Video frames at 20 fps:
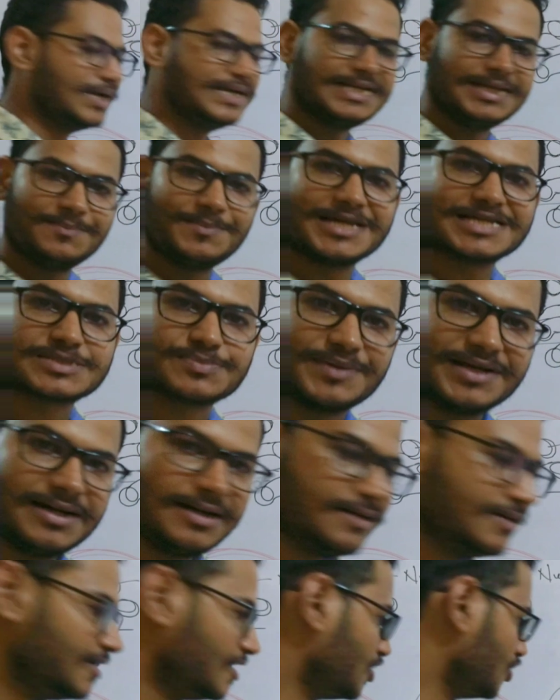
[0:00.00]
20 base
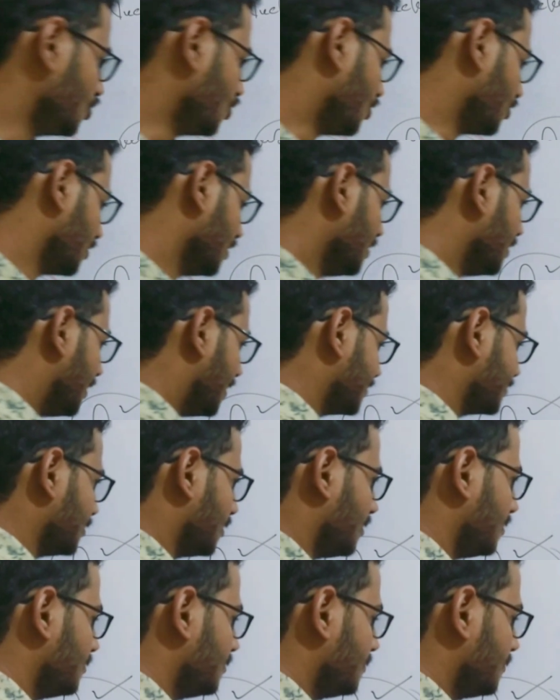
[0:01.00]
pair long,
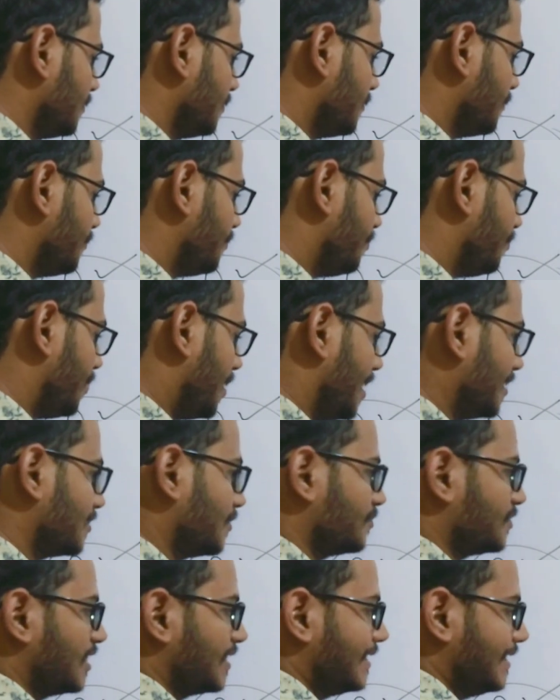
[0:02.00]
and the
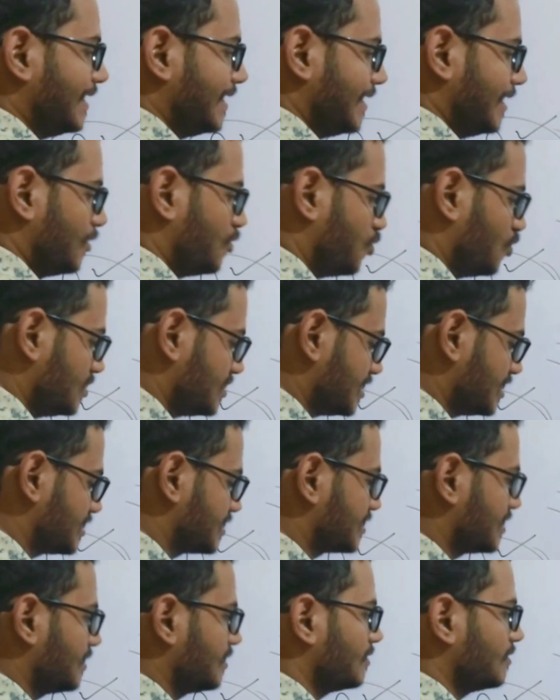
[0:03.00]
part of the DNA which
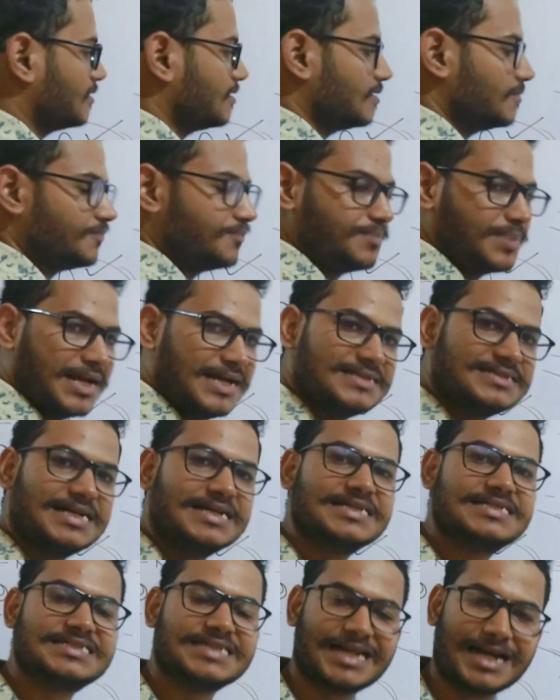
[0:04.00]
is
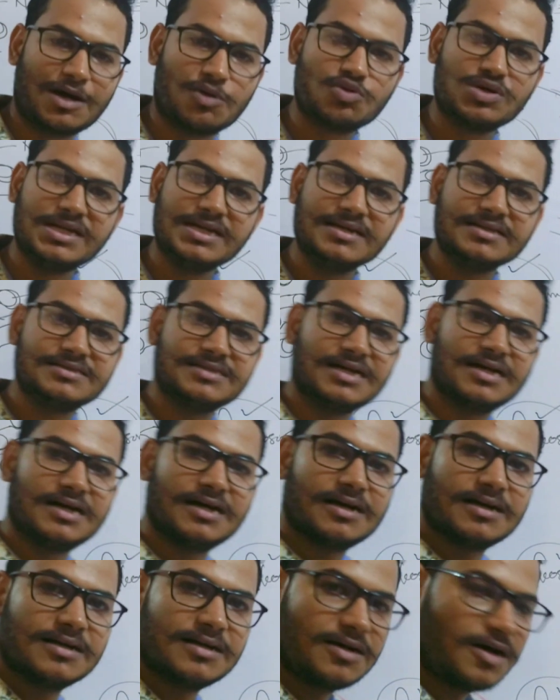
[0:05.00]
present surrounding
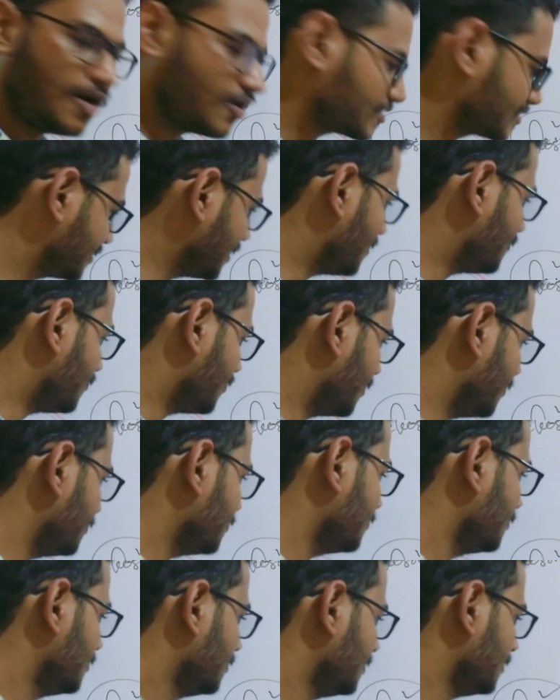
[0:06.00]
the
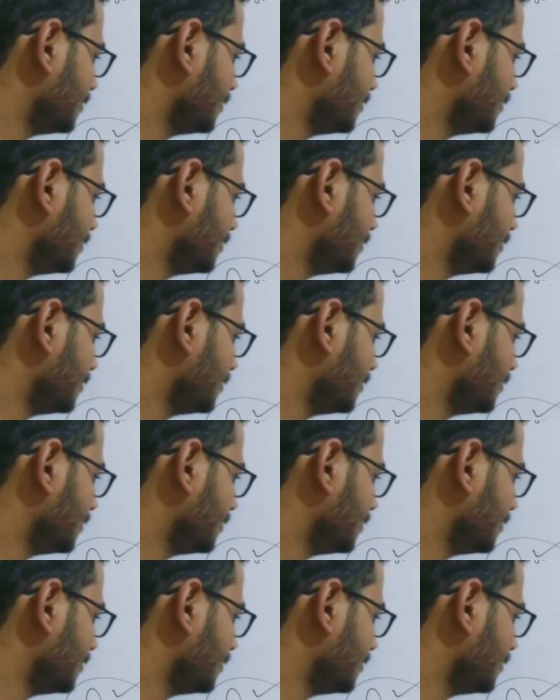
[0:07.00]
aptamer